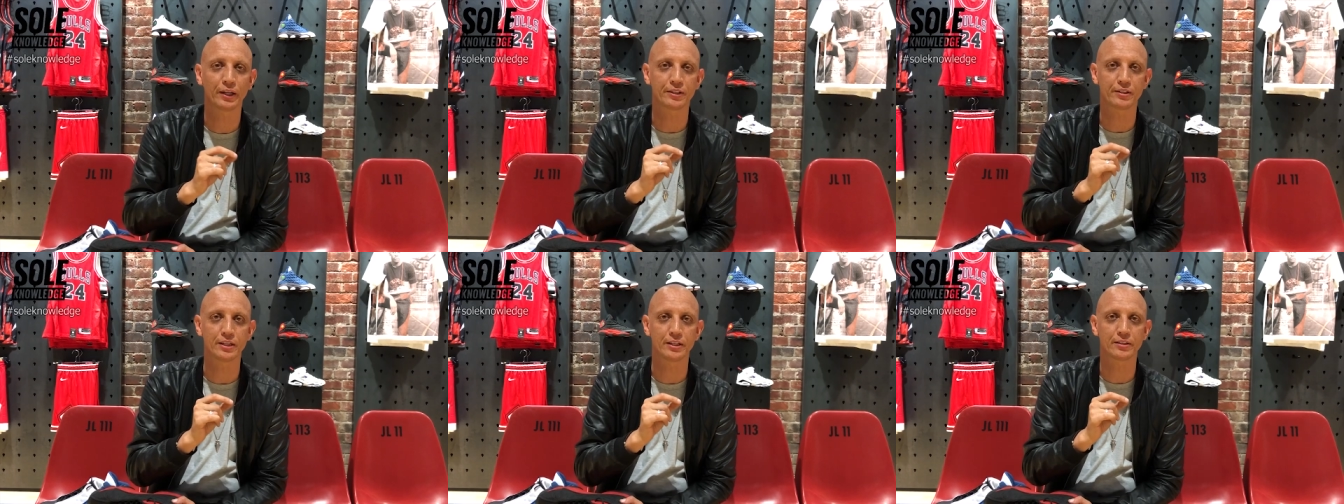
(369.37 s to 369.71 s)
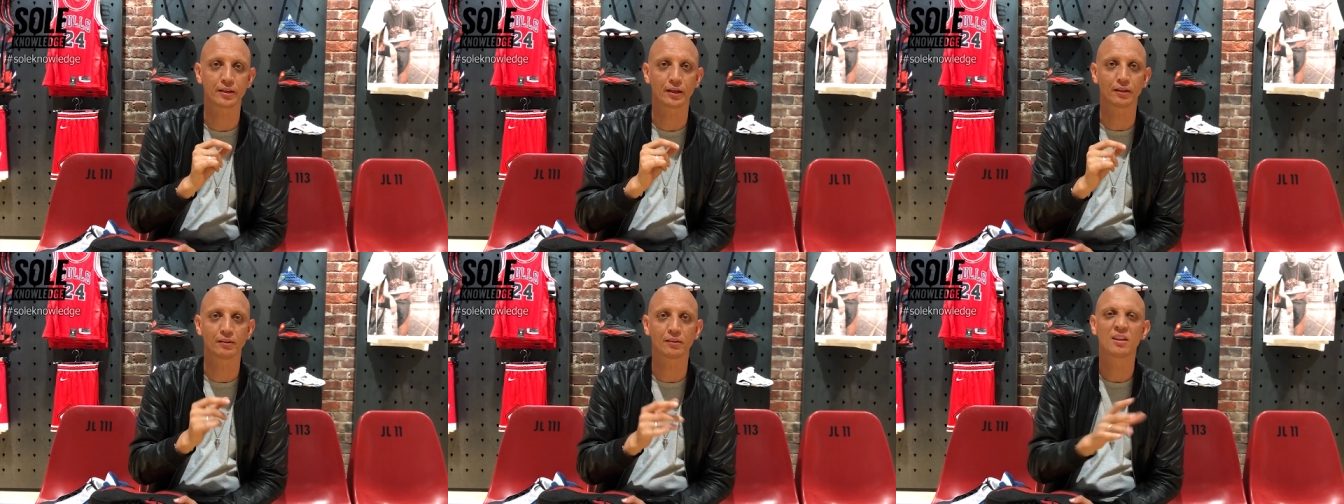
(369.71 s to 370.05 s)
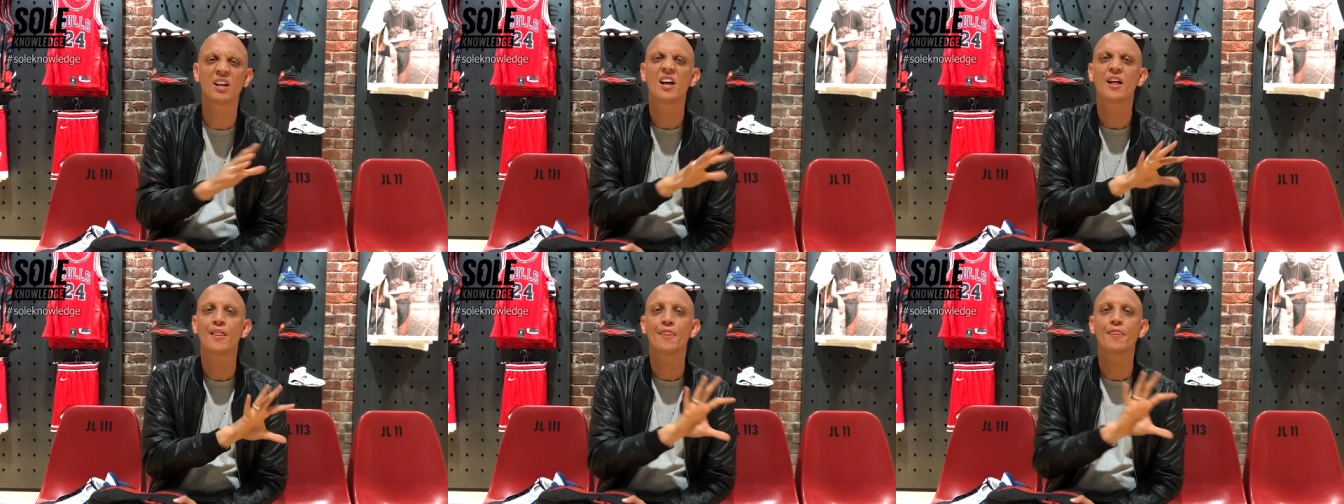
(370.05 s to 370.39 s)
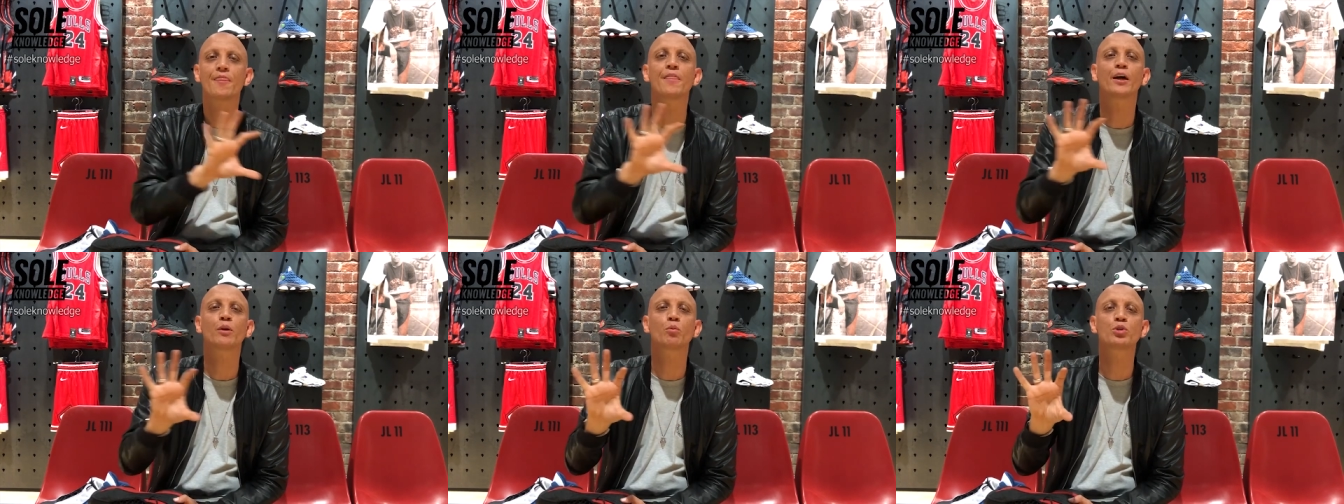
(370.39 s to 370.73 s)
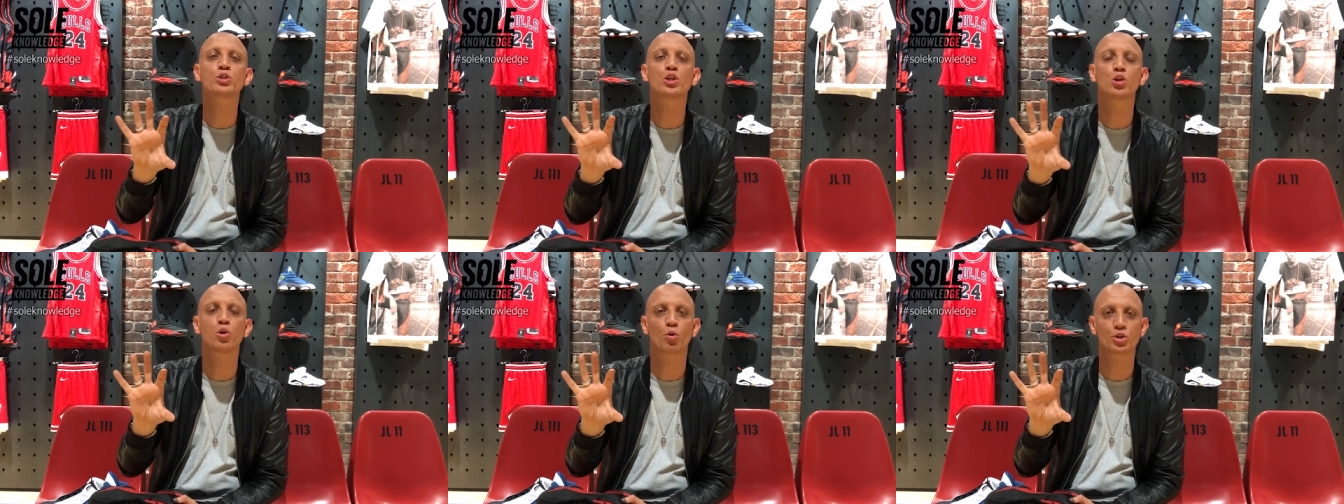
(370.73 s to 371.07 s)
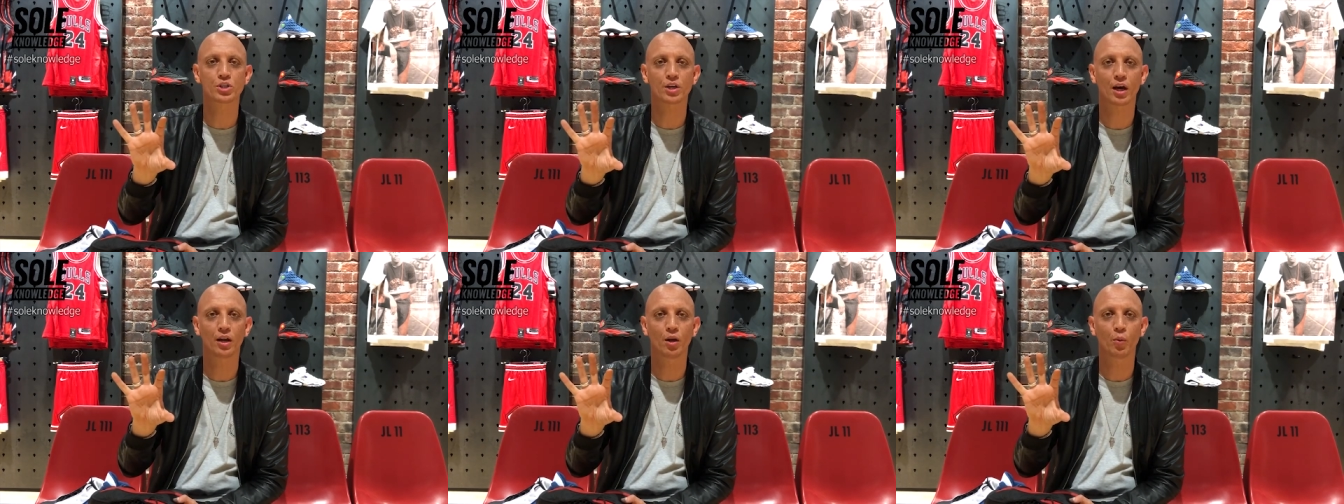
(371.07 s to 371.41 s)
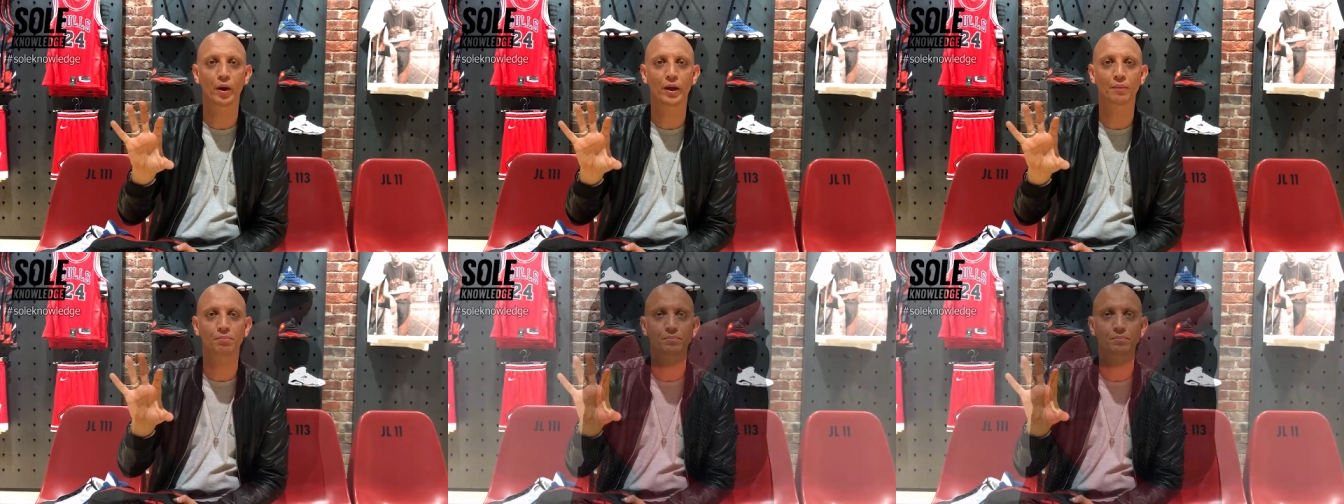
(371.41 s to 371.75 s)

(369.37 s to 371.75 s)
at retail. That was the launch colorway.